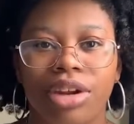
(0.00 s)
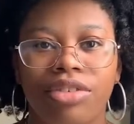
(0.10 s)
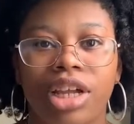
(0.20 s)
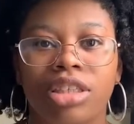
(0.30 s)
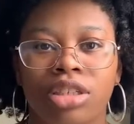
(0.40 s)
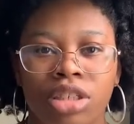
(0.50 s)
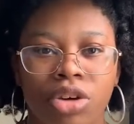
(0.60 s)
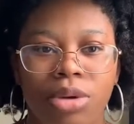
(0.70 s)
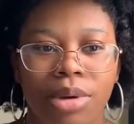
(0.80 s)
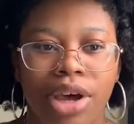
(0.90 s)
It's a show
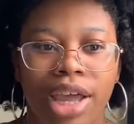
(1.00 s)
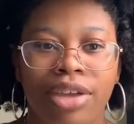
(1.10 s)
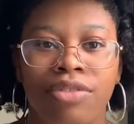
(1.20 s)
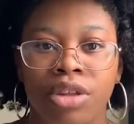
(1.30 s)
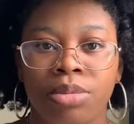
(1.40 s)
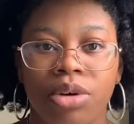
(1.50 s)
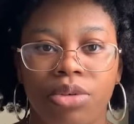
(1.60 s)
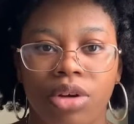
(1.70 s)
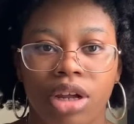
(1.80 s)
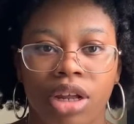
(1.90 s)
about a female
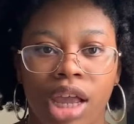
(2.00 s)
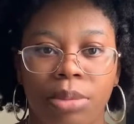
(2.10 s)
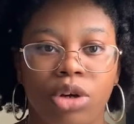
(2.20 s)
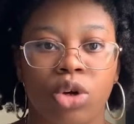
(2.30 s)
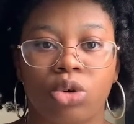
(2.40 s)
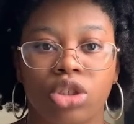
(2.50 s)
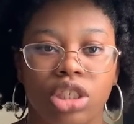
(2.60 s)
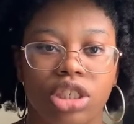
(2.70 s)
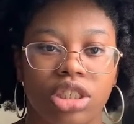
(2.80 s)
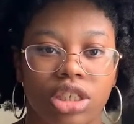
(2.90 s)
gamer who
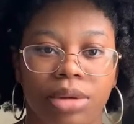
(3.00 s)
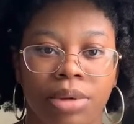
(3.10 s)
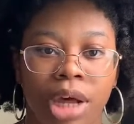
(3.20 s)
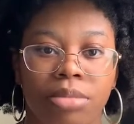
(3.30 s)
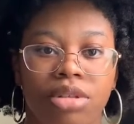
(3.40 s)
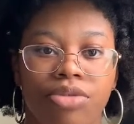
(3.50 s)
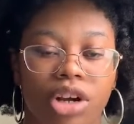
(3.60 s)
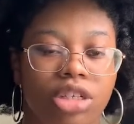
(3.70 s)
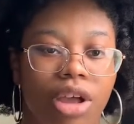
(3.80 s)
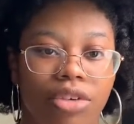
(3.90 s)
she becomes the
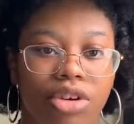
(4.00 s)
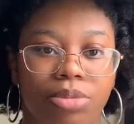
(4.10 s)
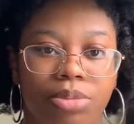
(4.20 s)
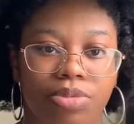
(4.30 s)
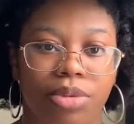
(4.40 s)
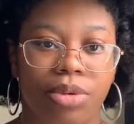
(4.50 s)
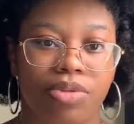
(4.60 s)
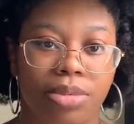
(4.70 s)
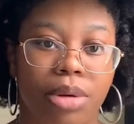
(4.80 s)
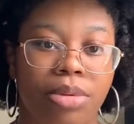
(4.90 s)
first ever
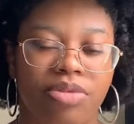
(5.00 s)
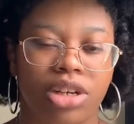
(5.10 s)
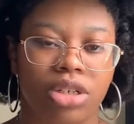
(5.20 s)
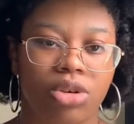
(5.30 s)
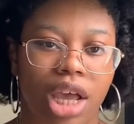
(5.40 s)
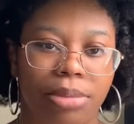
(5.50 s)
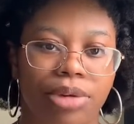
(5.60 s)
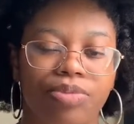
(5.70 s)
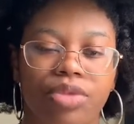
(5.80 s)
female professional gamer.